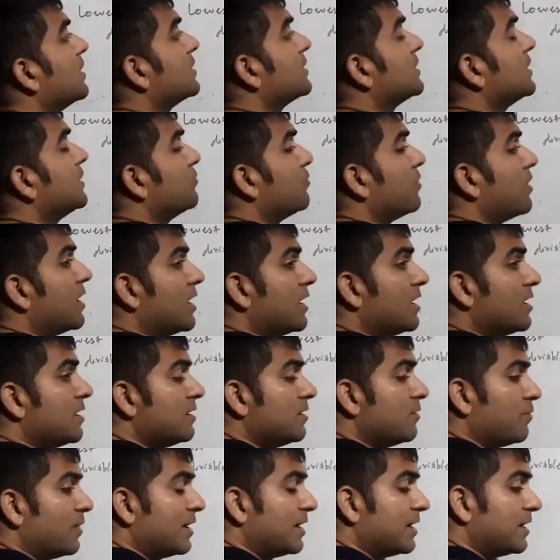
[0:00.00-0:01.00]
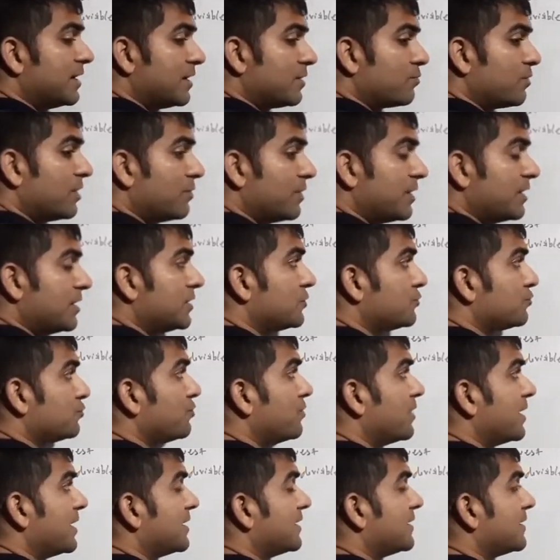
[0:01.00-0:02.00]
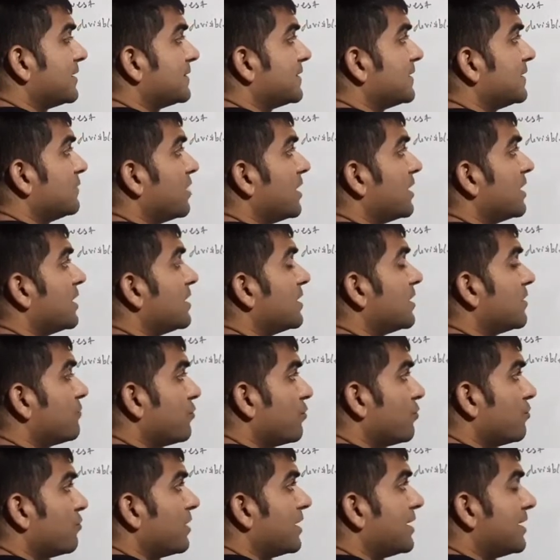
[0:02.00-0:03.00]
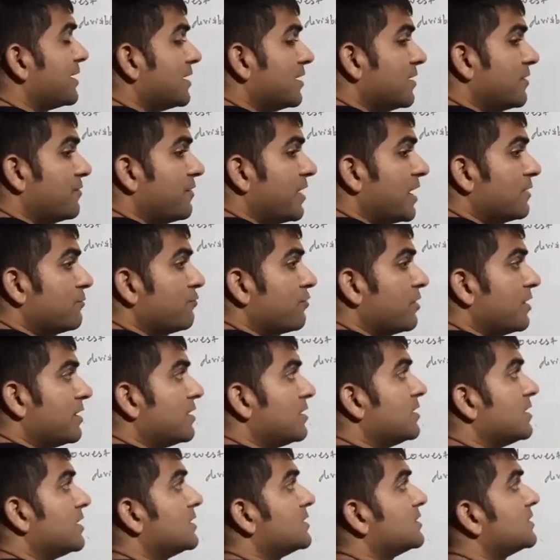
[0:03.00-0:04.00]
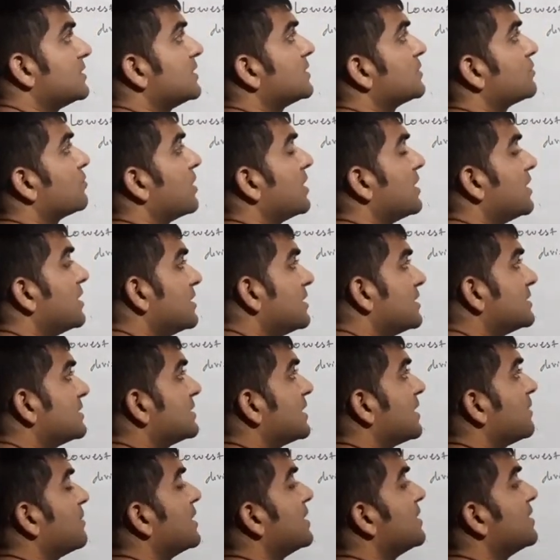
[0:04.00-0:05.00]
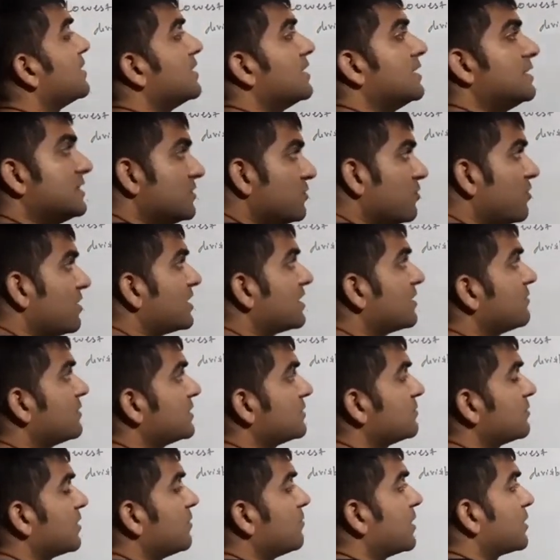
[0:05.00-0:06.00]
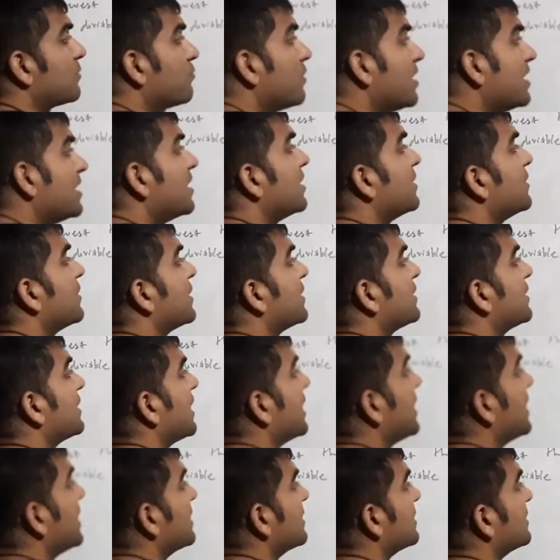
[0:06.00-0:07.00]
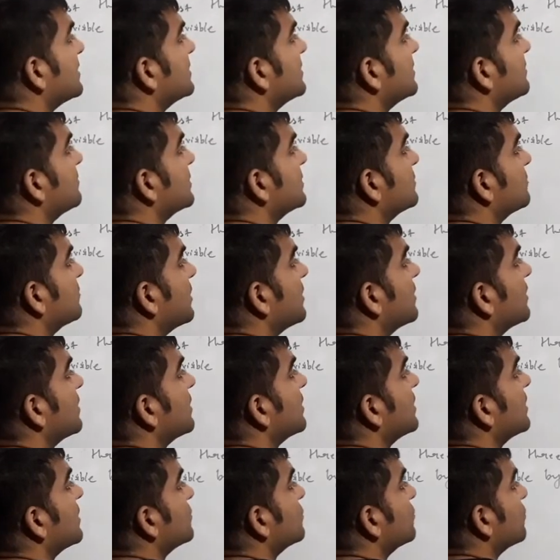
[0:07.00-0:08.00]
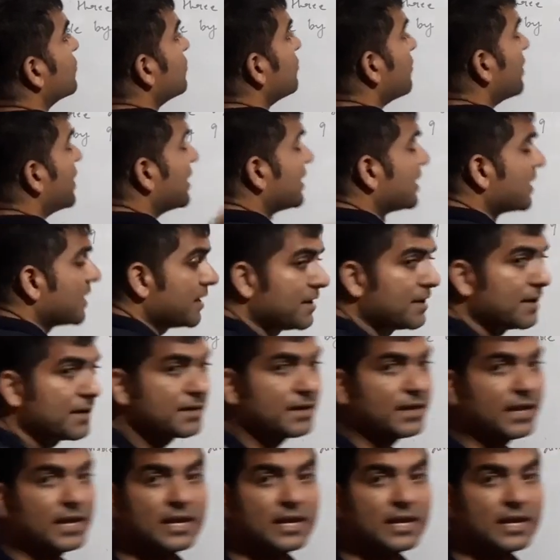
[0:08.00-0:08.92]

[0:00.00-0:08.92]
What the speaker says: see, 1, 101, 102, 103, 104, 105, 106, 107, it's not divisible, but 108 is divisible. So 108